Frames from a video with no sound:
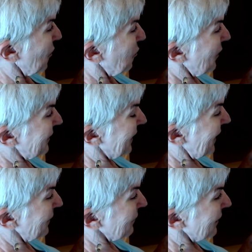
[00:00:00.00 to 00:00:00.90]
One
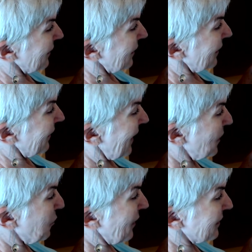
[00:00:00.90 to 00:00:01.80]
day, they
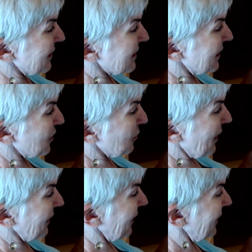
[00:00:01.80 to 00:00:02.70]
went to
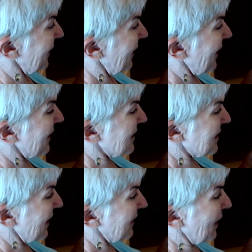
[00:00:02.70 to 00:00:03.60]
Cinderella and
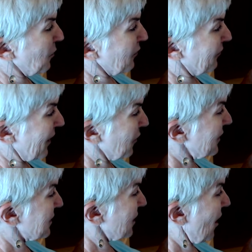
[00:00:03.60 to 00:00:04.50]
said they were very
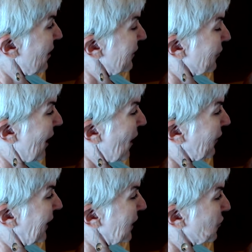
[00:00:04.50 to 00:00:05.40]
sorry for how
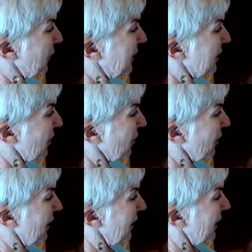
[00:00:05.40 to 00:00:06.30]
they had treated her,
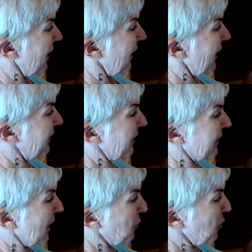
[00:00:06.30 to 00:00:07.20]
and that
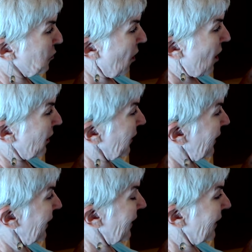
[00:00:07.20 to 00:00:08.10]
they were wrong,
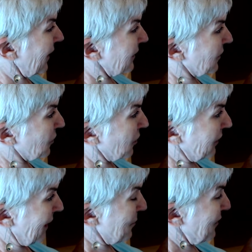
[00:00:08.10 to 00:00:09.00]
and could
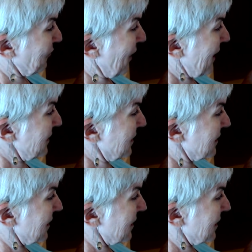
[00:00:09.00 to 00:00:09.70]
they be friends?